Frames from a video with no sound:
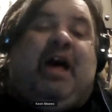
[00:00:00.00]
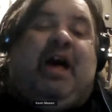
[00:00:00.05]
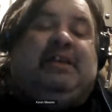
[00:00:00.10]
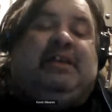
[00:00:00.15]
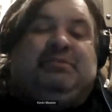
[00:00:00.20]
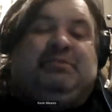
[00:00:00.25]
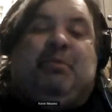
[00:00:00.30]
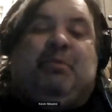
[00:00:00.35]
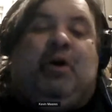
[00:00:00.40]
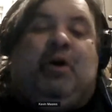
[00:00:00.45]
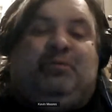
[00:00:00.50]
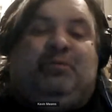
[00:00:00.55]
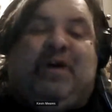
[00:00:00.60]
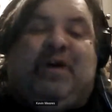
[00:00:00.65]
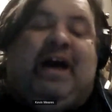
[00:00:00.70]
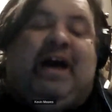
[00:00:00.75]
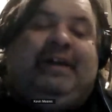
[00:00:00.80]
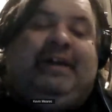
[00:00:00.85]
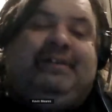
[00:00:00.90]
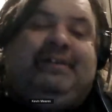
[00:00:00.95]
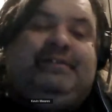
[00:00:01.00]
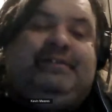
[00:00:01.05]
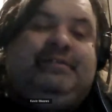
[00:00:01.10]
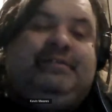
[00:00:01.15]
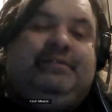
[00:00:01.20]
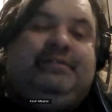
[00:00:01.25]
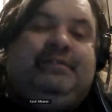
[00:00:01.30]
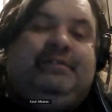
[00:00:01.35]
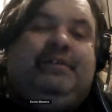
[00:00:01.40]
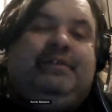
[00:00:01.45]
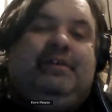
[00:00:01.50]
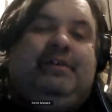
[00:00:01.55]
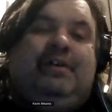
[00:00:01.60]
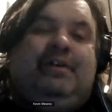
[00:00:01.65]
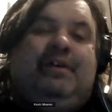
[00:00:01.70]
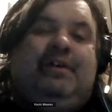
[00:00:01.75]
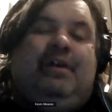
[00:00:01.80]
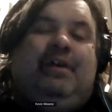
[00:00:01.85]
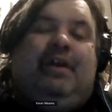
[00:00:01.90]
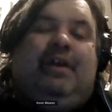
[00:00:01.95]
a small fine.
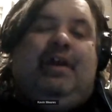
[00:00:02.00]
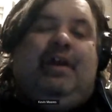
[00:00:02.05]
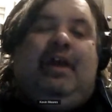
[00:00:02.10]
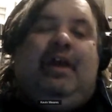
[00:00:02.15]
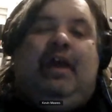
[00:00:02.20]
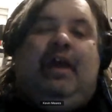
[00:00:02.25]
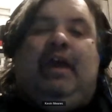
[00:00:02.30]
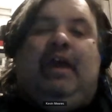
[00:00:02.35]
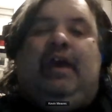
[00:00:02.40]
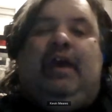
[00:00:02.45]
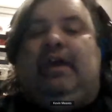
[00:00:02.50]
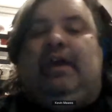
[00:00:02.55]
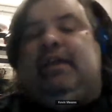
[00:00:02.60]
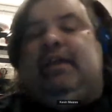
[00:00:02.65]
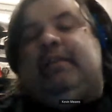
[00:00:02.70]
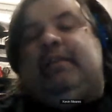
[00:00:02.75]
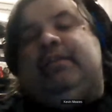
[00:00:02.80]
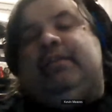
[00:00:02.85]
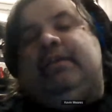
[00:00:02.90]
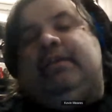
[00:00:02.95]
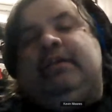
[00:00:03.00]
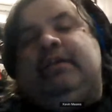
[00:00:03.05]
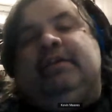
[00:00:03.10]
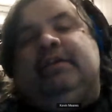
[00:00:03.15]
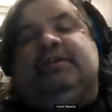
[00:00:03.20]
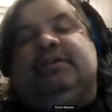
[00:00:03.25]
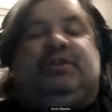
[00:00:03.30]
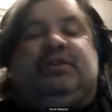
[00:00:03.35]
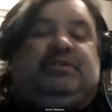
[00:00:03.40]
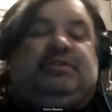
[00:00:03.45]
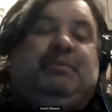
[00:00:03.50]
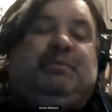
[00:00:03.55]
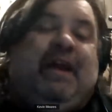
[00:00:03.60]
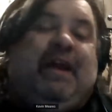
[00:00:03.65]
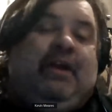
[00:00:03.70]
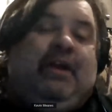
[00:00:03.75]
And she was